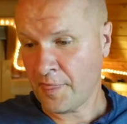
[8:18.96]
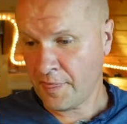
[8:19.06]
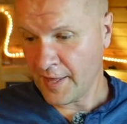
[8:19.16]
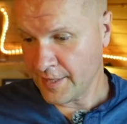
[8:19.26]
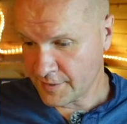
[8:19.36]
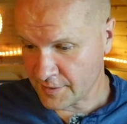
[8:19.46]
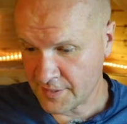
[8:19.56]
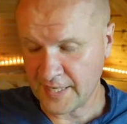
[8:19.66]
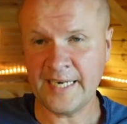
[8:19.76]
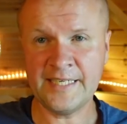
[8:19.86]
think the
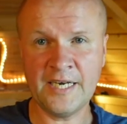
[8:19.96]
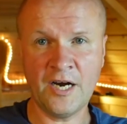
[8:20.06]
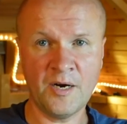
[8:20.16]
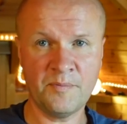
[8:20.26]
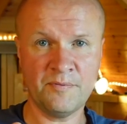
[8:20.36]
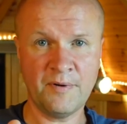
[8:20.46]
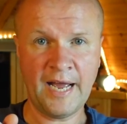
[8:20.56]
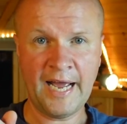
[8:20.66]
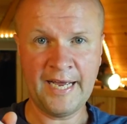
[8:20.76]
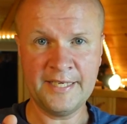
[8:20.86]
standing up
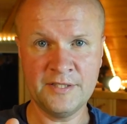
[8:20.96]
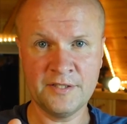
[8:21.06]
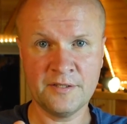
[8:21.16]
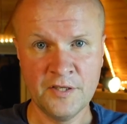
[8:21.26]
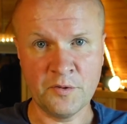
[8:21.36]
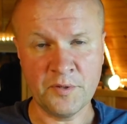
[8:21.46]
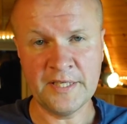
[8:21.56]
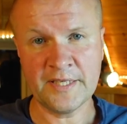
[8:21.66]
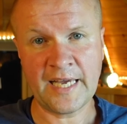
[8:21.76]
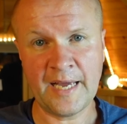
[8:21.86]
and
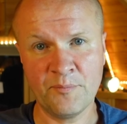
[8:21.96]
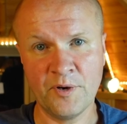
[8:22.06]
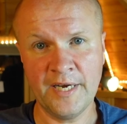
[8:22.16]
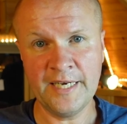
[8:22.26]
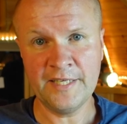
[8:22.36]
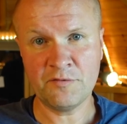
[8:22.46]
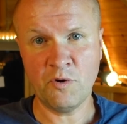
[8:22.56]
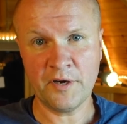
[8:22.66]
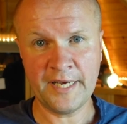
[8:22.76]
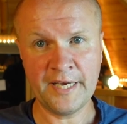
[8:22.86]
talking to camera is
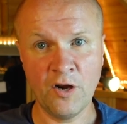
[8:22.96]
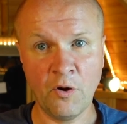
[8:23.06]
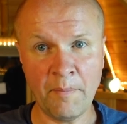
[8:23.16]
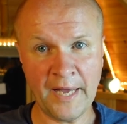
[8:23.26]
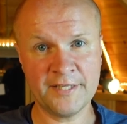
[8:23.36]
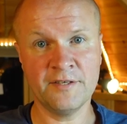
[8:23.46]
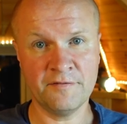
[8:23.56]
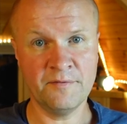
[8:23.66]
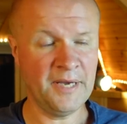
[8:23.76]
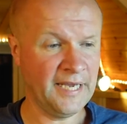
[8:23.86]
working a lot better
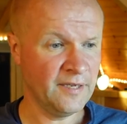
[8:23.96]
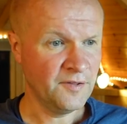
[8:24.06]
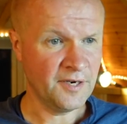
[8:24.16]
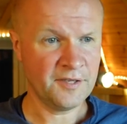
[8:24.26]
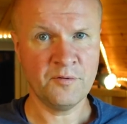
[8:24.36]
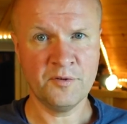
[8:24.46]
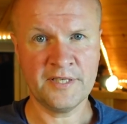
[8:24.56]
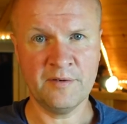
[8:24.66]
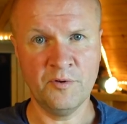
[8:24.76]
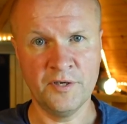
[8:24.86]
for me than I
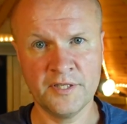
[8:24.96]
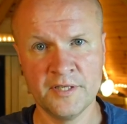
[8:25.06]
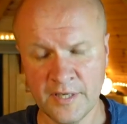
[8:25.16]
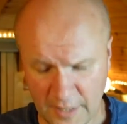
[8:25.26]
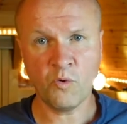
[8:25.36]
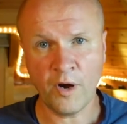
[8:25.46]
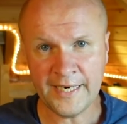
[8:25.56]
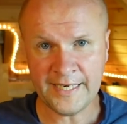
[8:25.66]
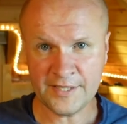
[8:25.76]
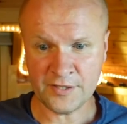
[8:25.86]
thought it would. What I
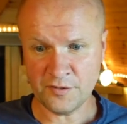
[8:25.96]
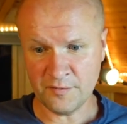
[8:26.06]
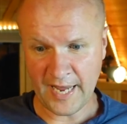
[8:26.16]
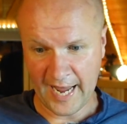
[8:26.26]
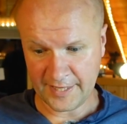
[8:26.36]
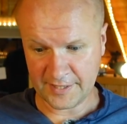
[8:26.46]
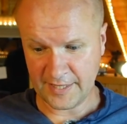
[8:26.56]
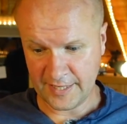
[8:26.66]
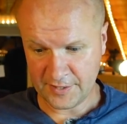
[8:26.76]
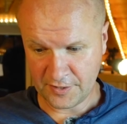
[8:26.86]
need to do
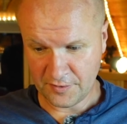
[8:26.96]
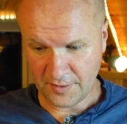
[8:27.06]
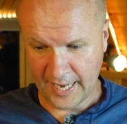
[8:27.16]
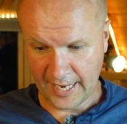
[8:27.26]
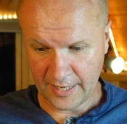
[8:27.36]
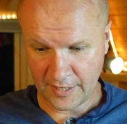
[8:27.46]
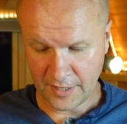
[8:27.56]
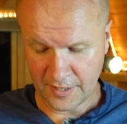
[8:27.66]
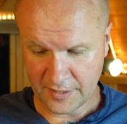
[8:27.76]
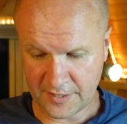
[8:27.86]
next is to get
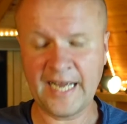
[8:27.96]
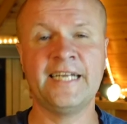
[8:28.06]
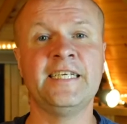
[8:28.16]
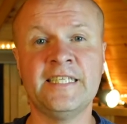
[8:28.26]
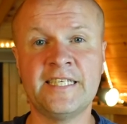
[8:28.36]
a standing